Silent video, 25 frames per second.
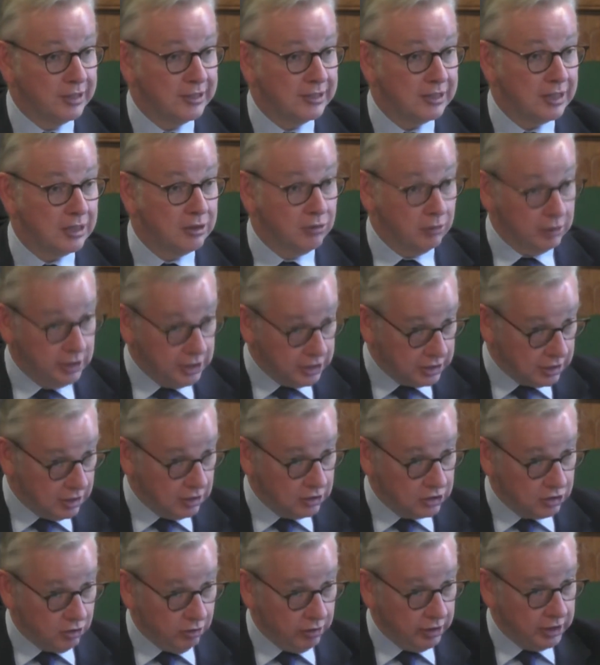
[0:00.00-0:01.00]
then, not least in the
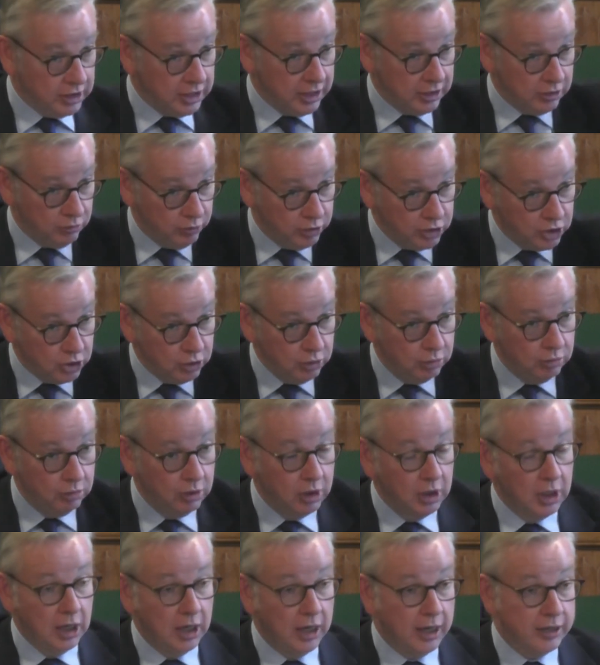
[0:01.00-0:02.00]
Scotland Act, which you
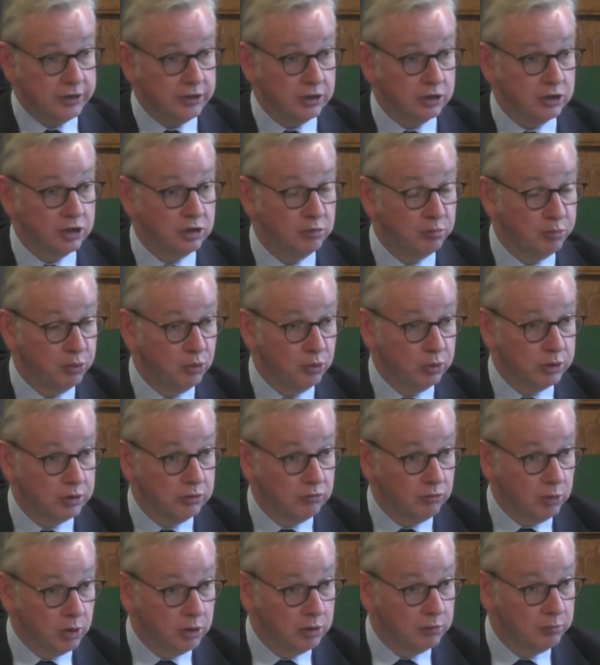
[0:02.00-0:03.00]
had such an important
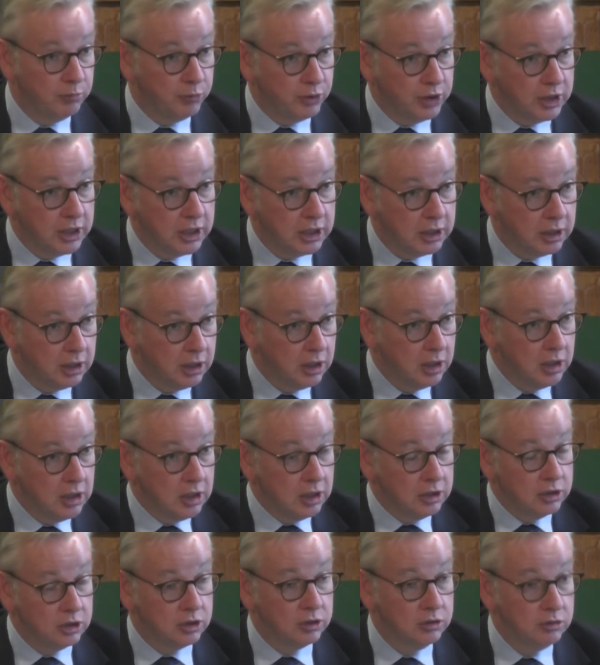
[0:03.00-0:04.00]
role in bringing
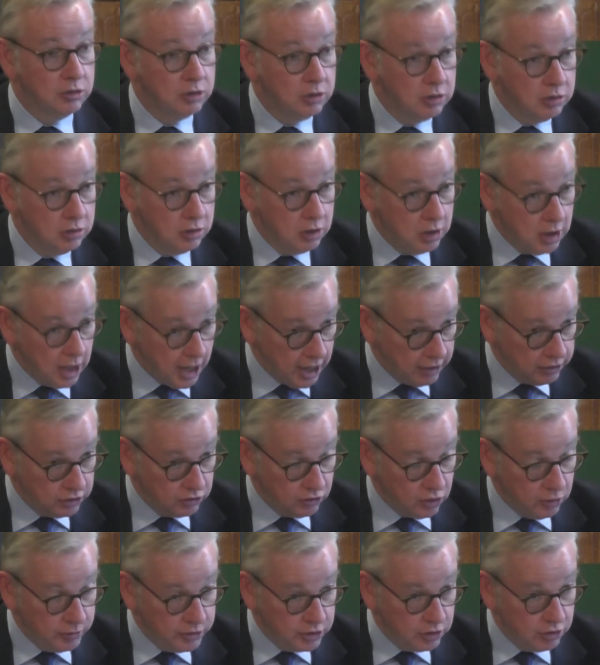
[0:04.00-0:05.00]
to the House of
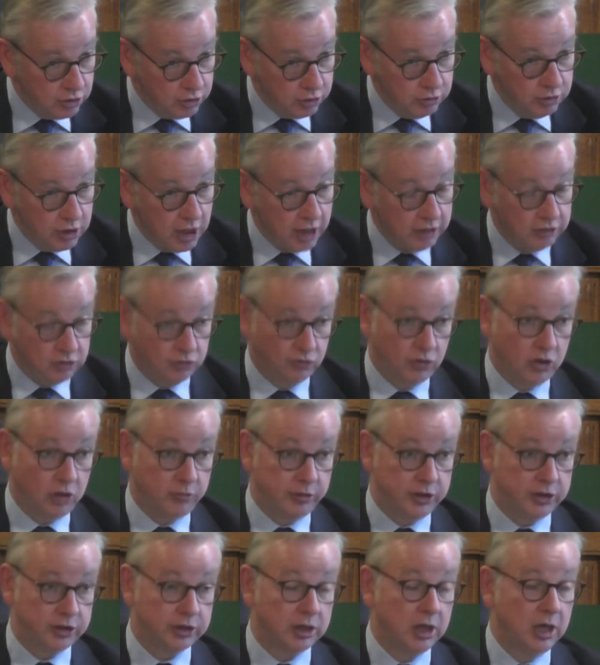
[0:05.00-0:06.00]
Commons and through the House of
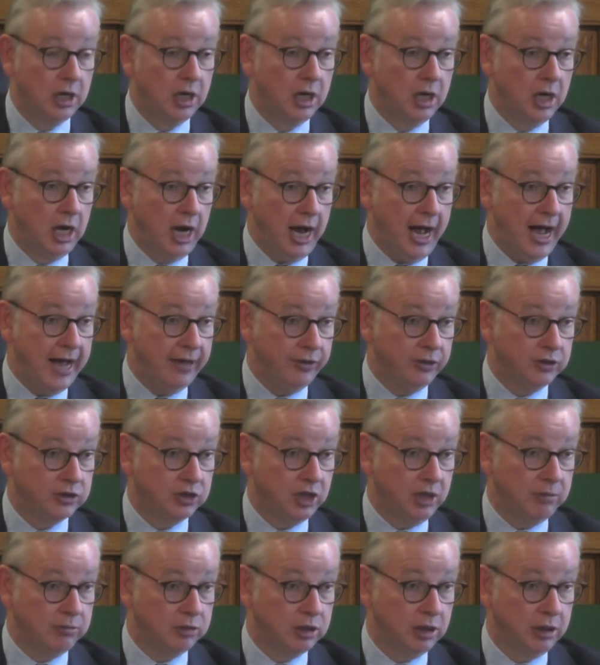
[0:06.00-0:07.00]
Commons. At the
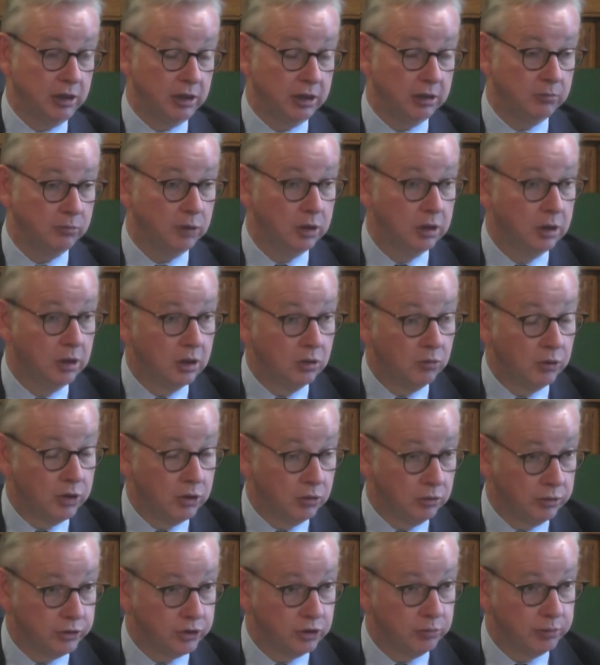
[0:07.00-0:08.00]
same time, we
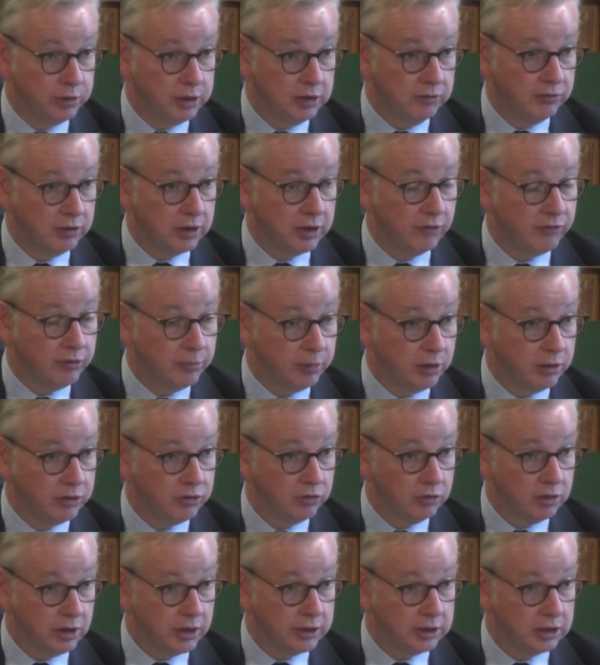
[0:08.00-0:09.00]
also believe that every part of the
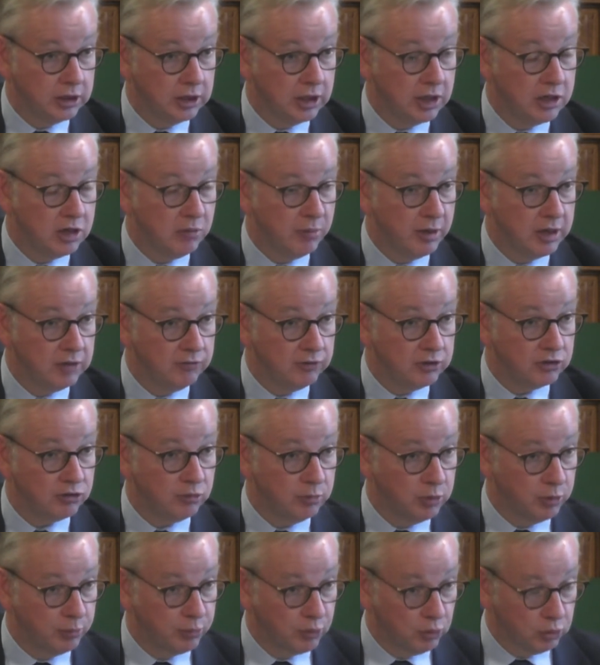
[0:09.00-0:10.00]
United Kingdom benefits from
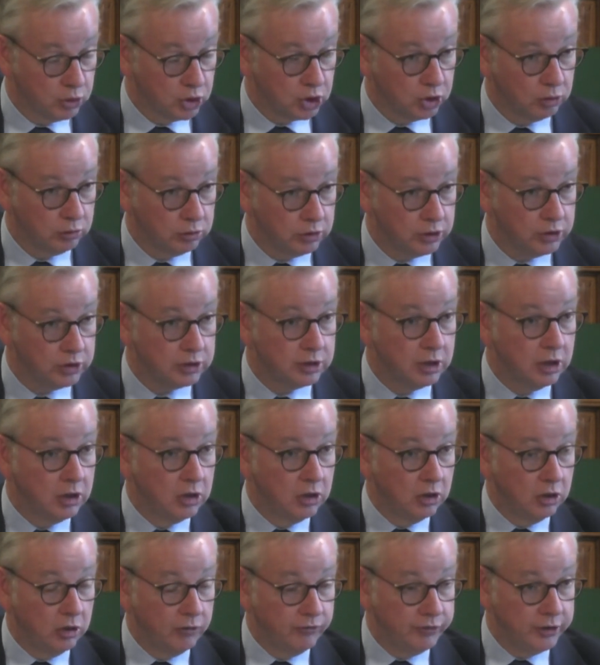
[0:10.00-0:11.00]
the broad shoulders
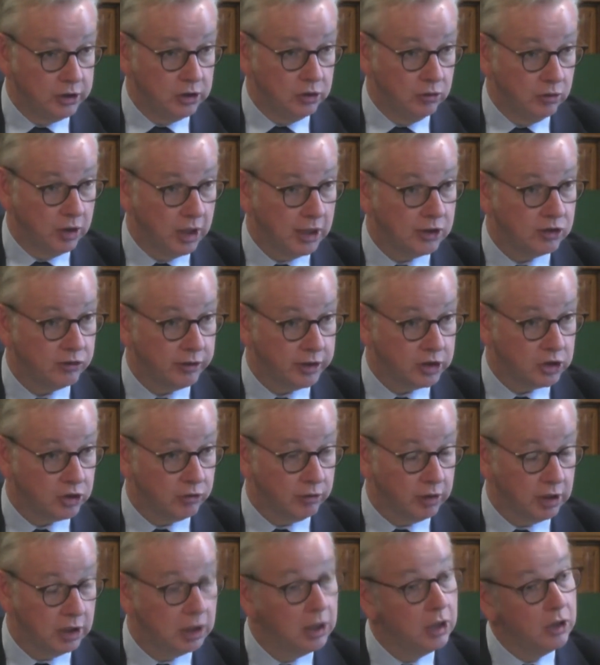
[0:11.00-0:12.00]
of the UK
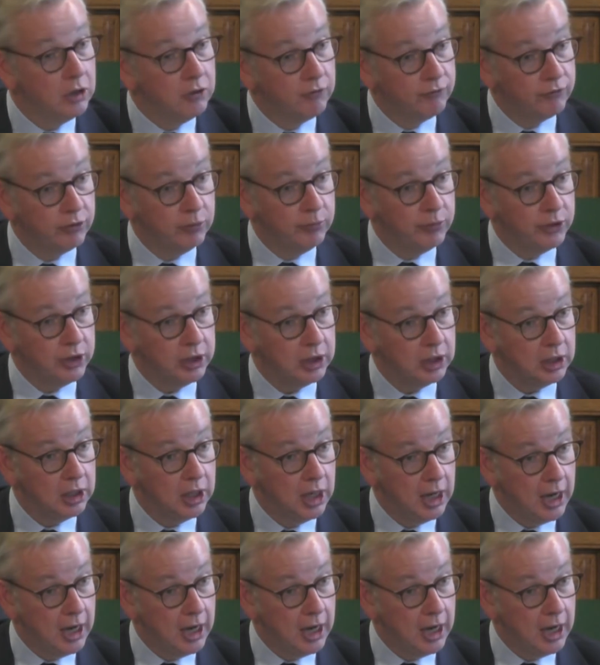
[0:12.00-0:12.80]
Treasury, from the